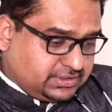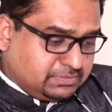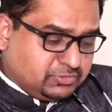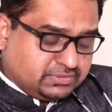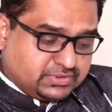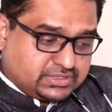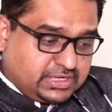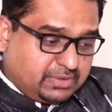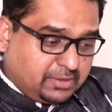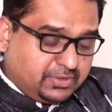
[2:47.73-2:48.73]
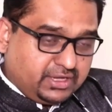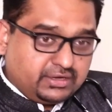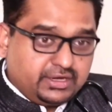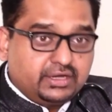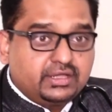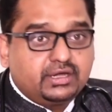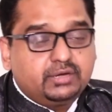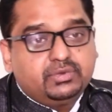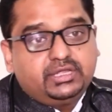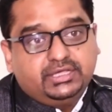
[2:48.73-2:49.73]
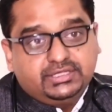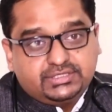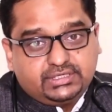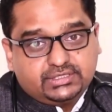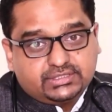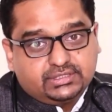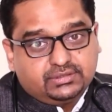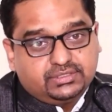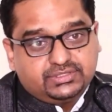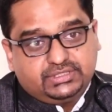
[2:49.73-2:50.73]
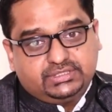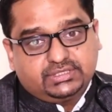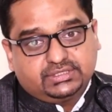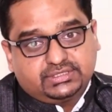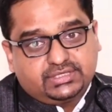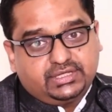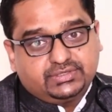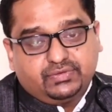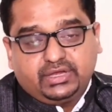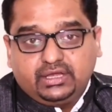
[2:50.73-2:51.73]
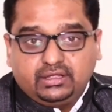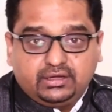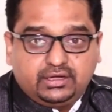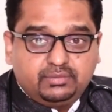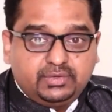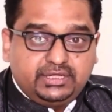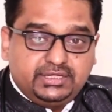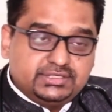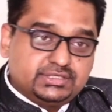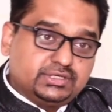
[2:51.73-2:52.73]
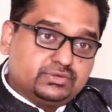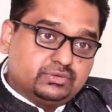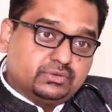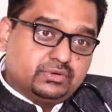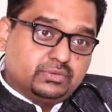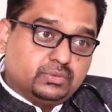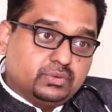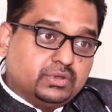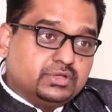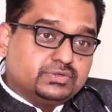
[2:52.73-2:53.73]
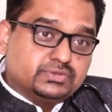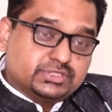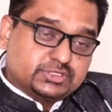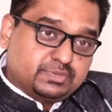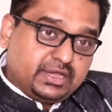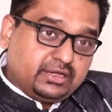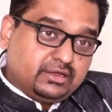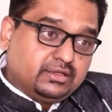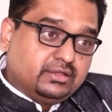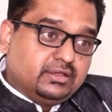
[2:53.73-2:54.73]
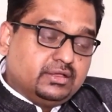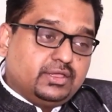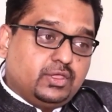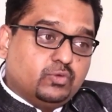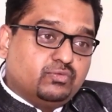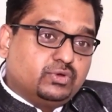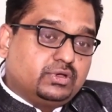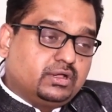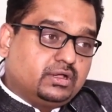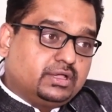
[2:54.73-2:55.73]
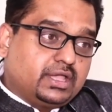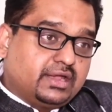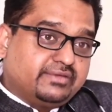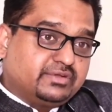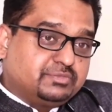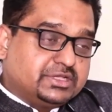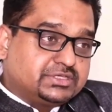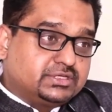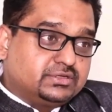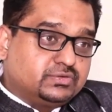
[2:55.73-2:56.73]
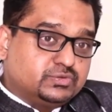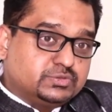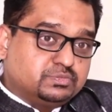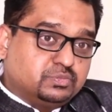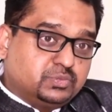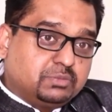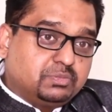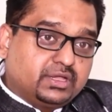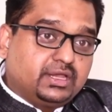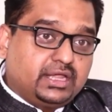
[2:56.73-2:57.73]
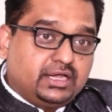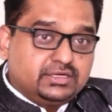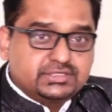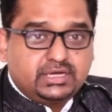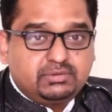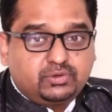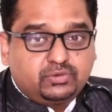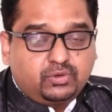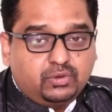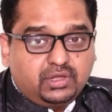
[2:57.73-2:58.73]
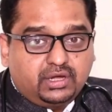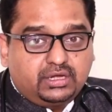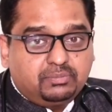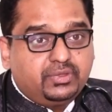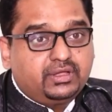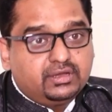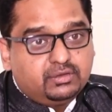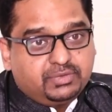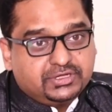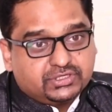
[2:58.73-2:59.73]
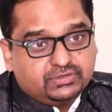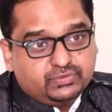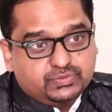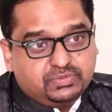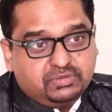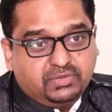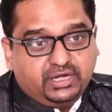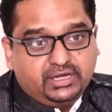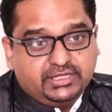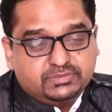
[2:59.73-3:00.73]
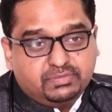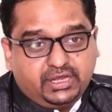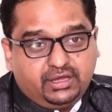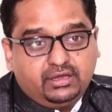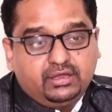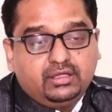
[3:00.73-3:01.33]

symptoms of sleep apnea are incredibly easy. It is a disease, as I say, is very incredibly easy to suspect. You would have a patient who's typically, I'll describe a typical patient who would be middle-aged men,